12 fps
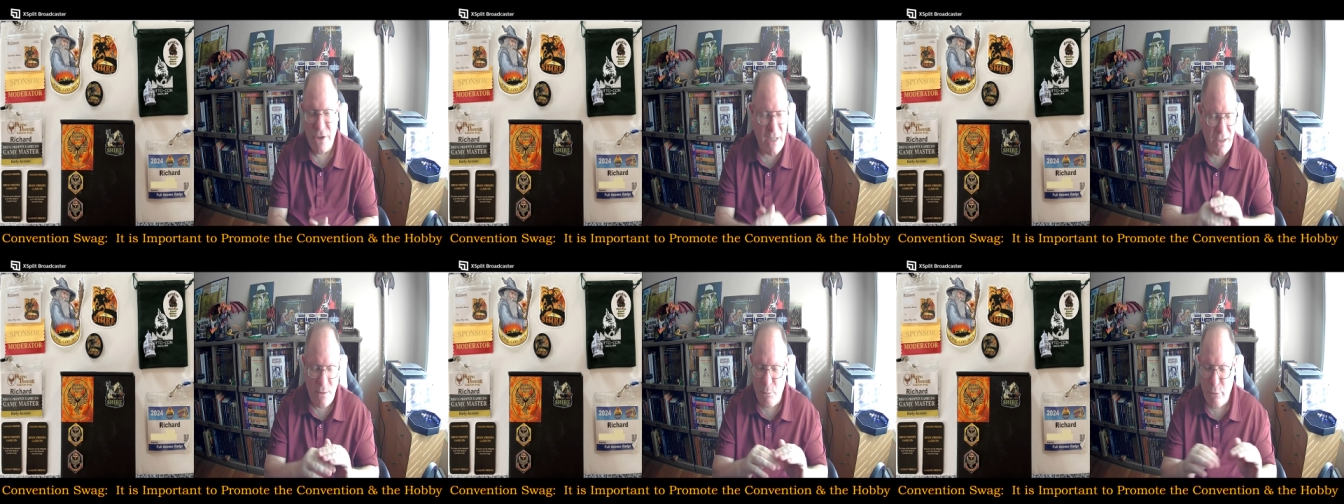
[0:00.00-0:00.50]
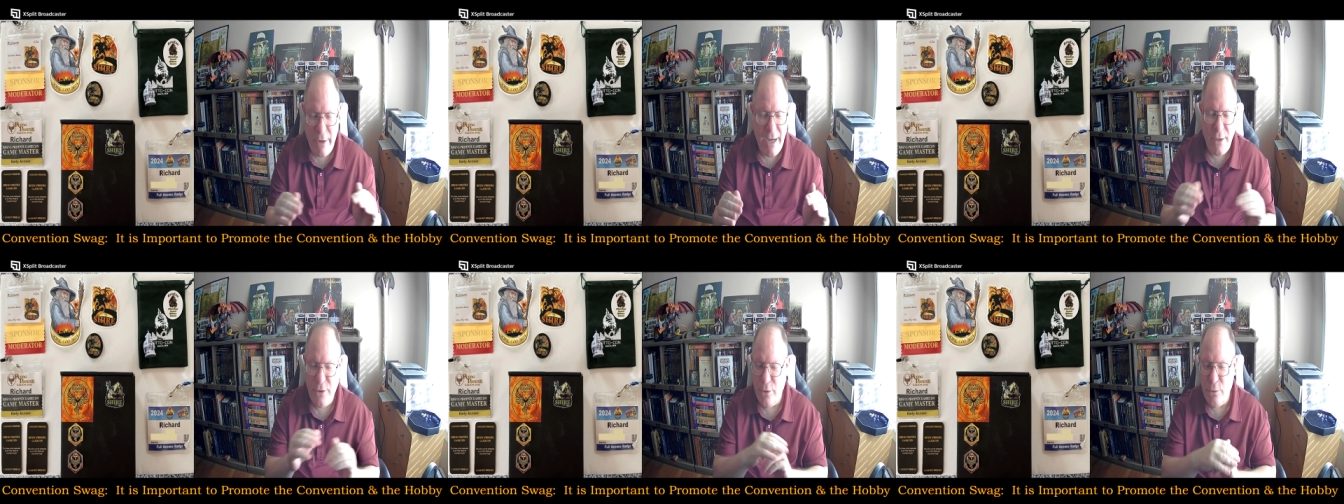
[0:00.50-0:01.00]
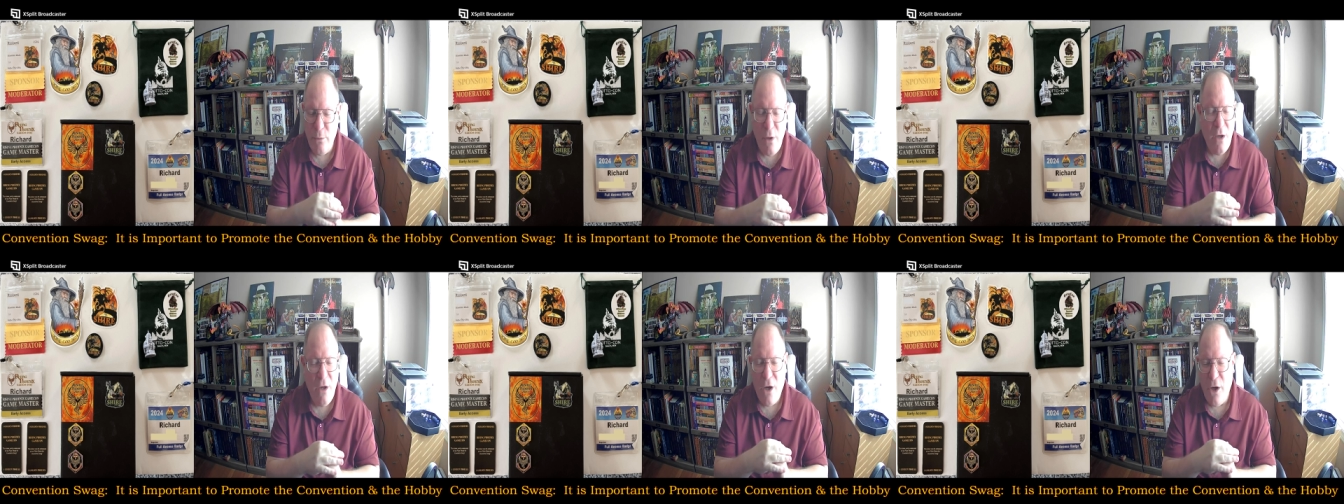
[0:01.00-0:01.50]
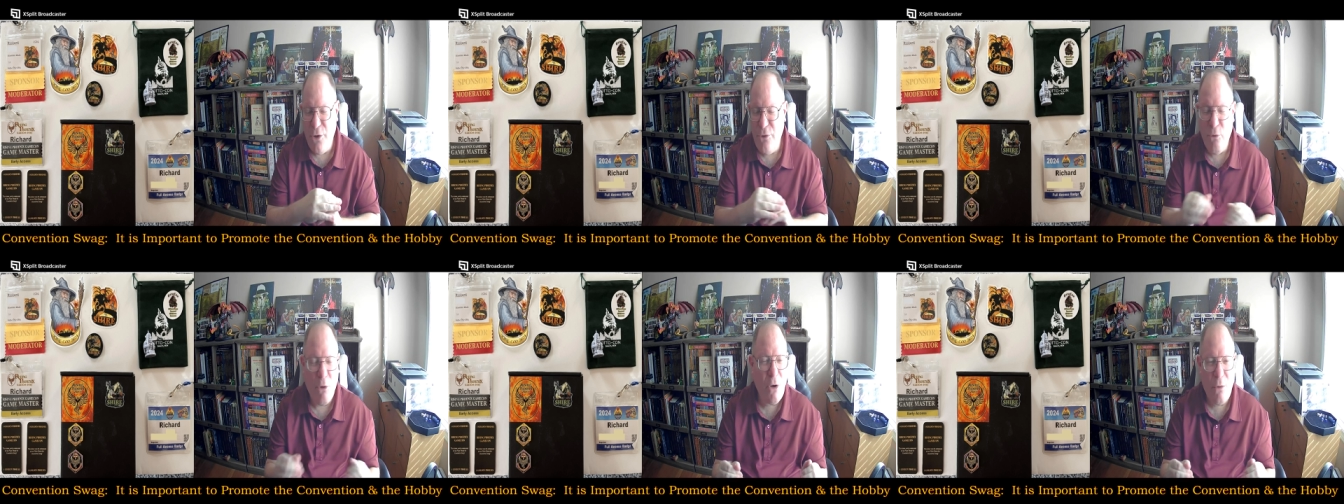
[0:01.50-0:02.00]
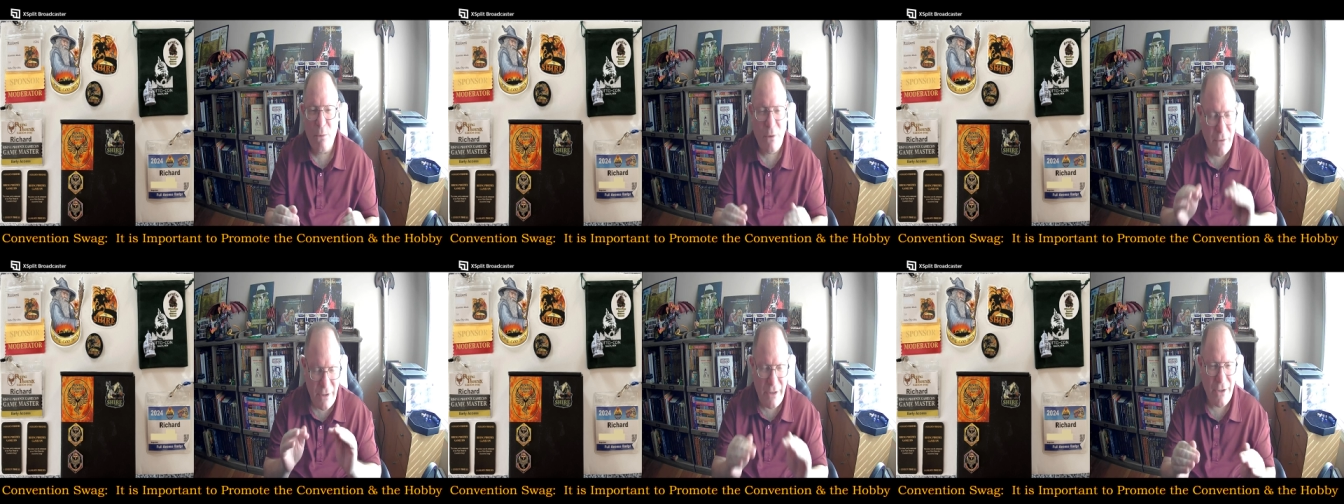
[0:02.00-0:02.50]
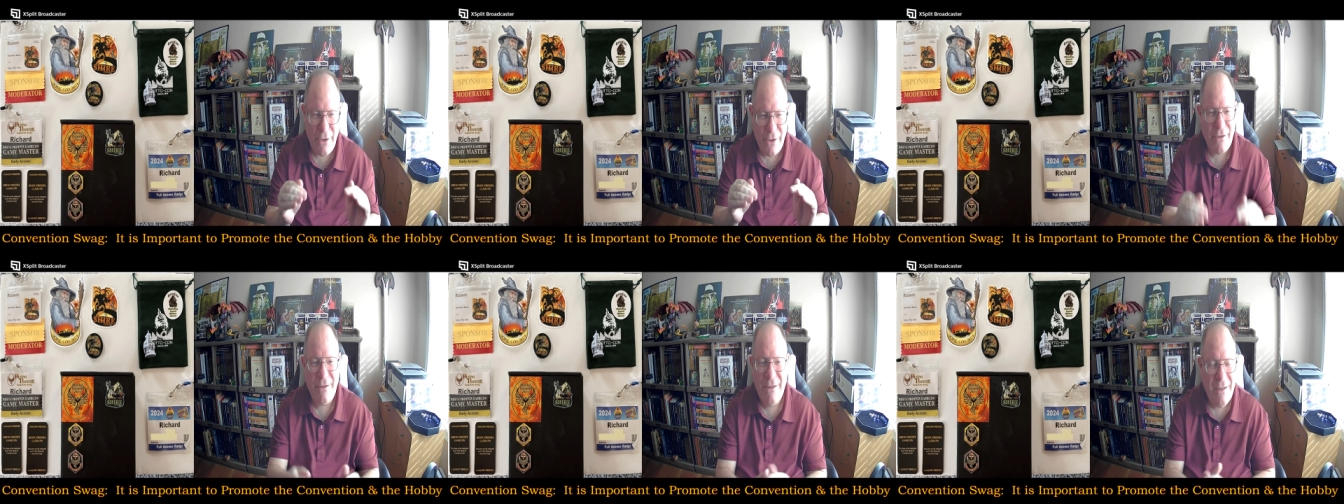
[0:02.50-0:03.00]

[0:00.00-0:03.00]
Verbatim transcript: That's a brand new inaugural year